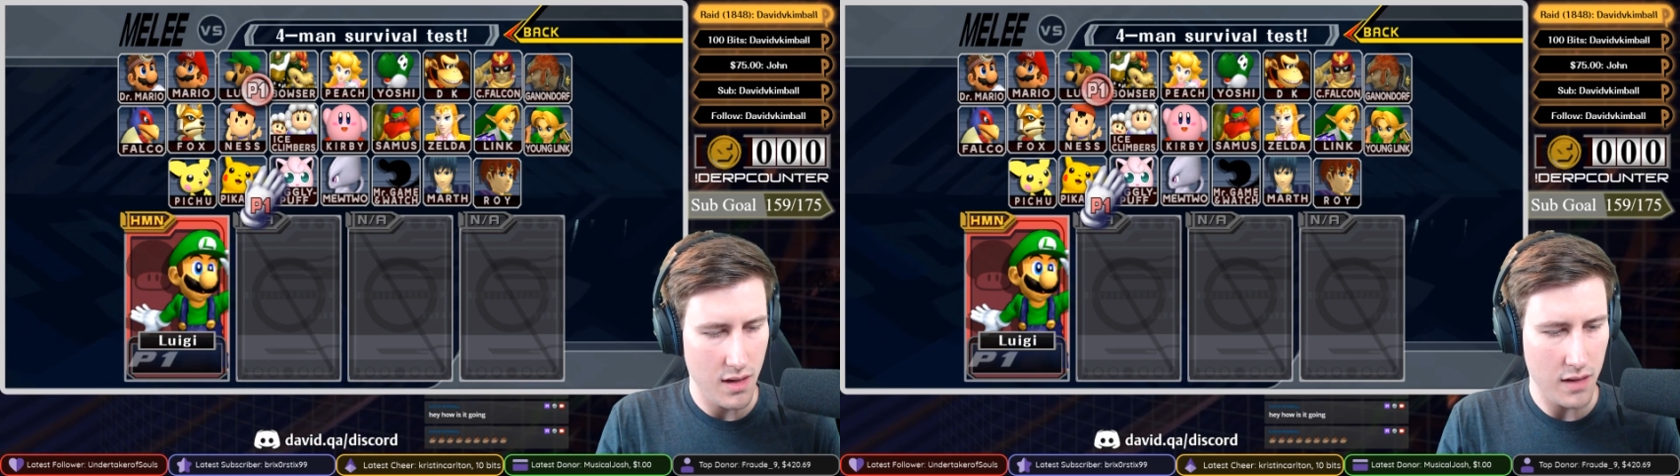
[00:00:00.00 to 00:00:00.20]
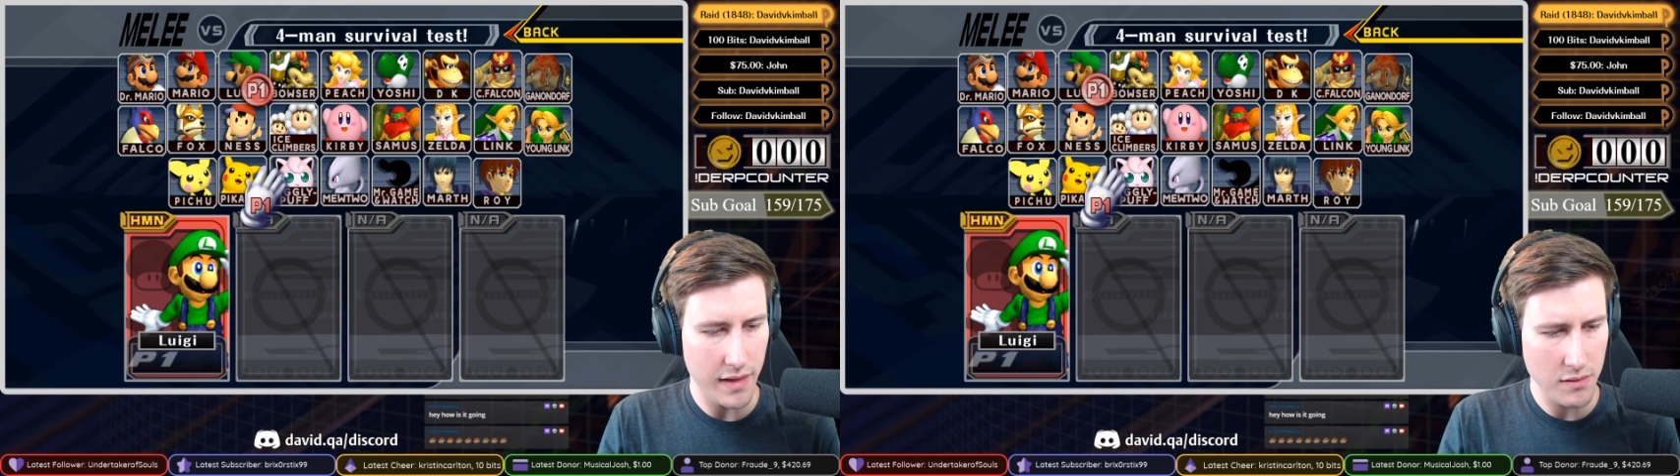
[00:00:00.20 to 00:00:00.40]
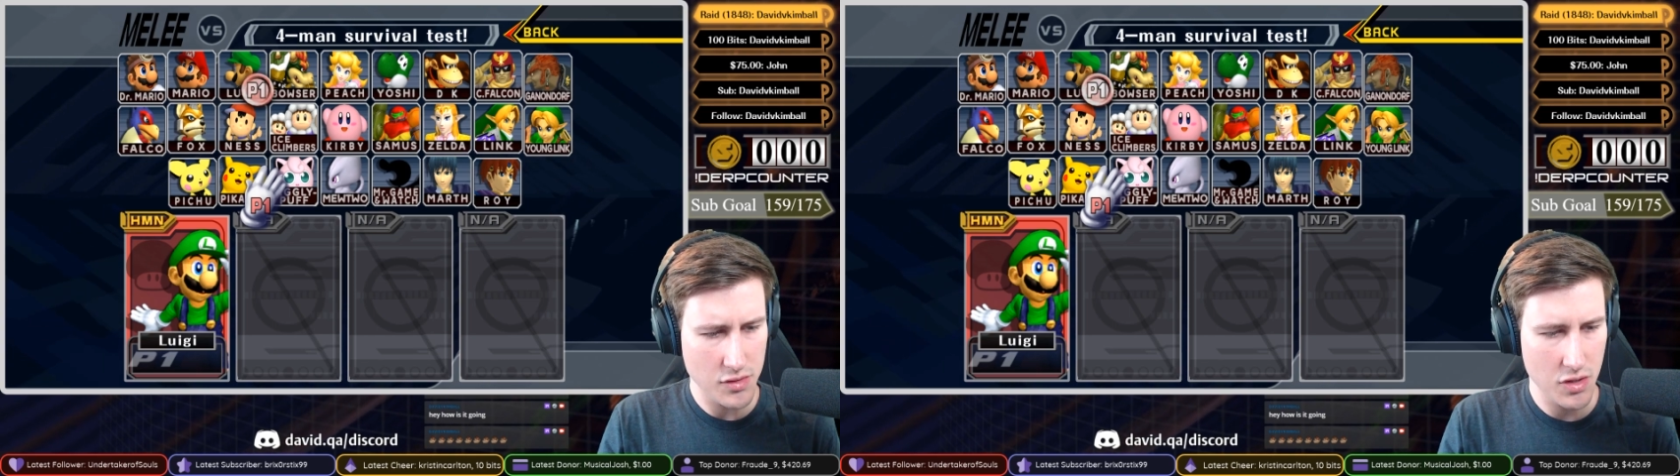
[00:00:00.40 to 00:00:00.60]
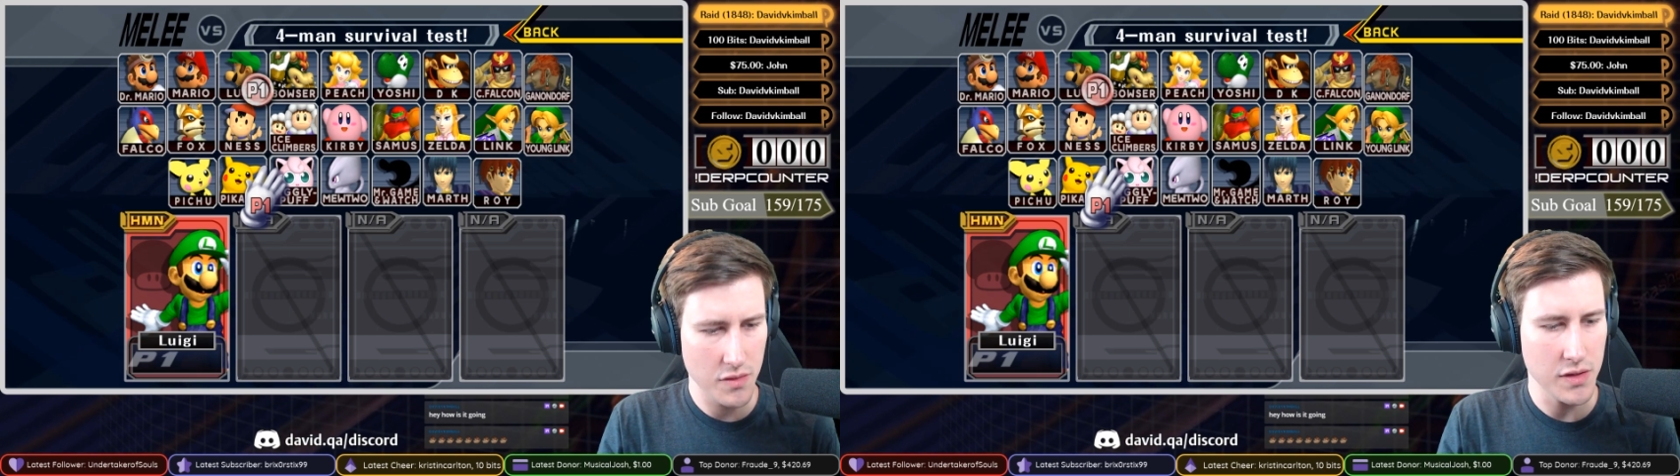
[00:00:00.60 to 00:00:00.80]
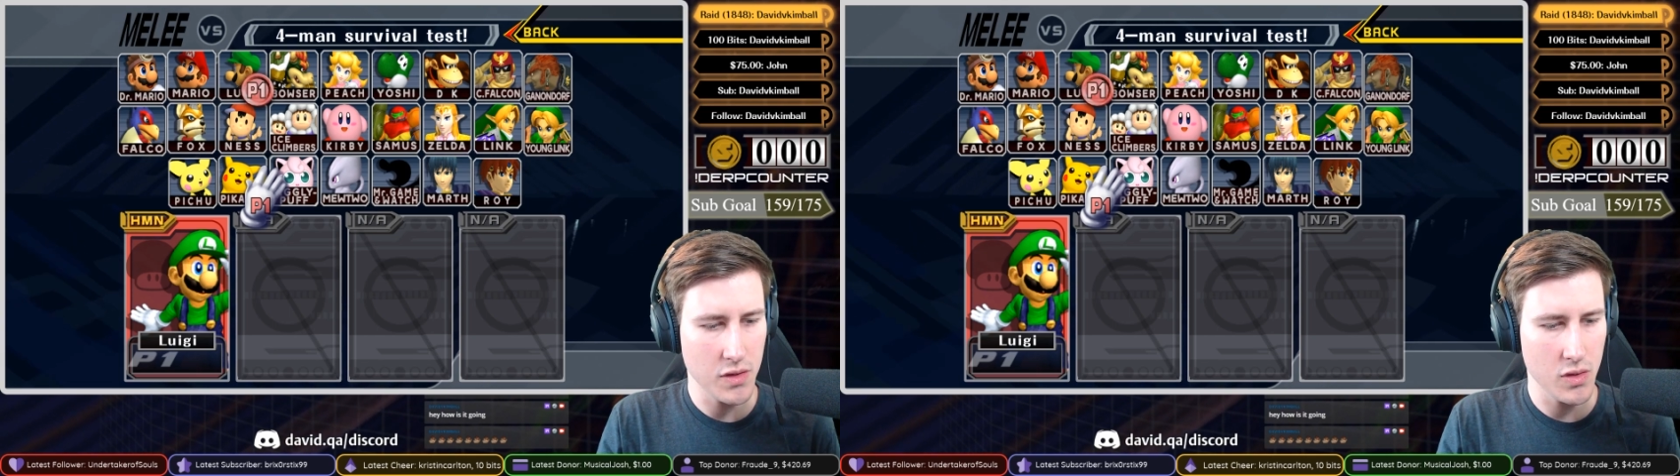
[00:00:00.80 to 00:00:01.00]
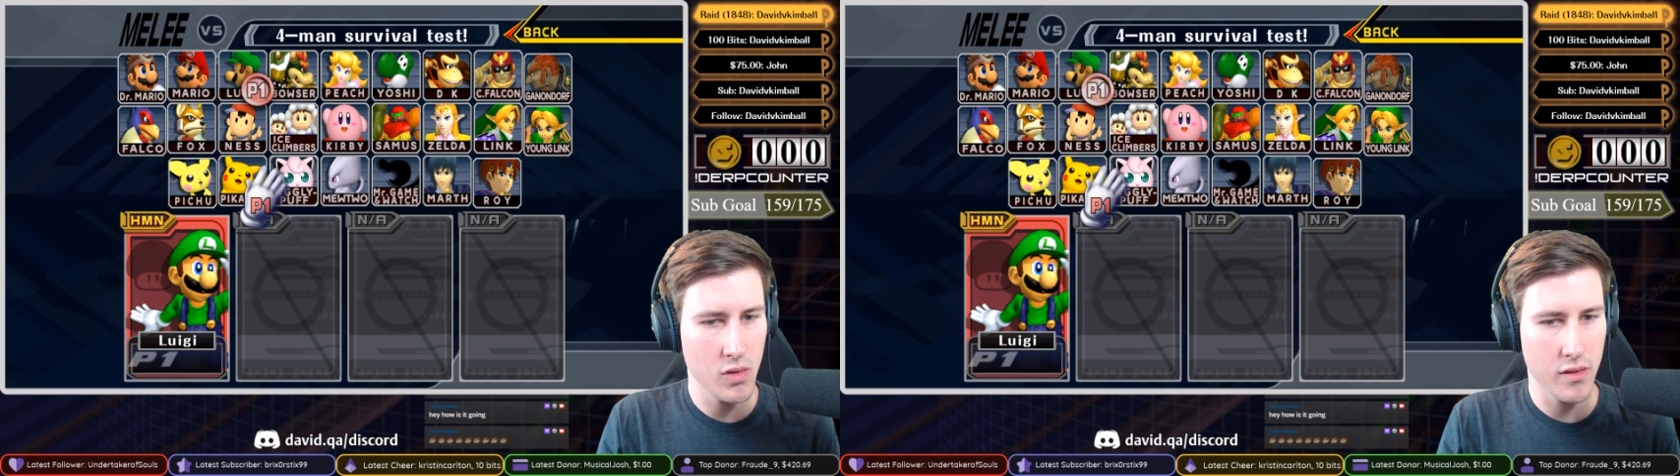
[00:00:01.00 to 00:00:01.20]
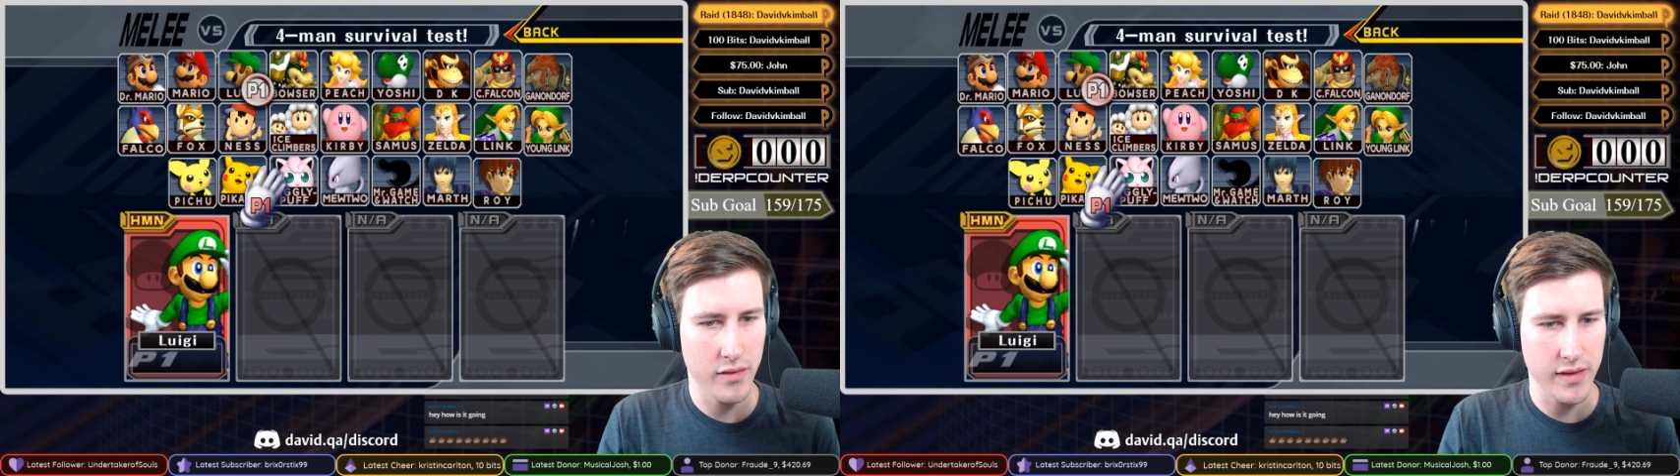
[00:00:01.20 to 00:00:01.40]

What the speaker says: I'll now show you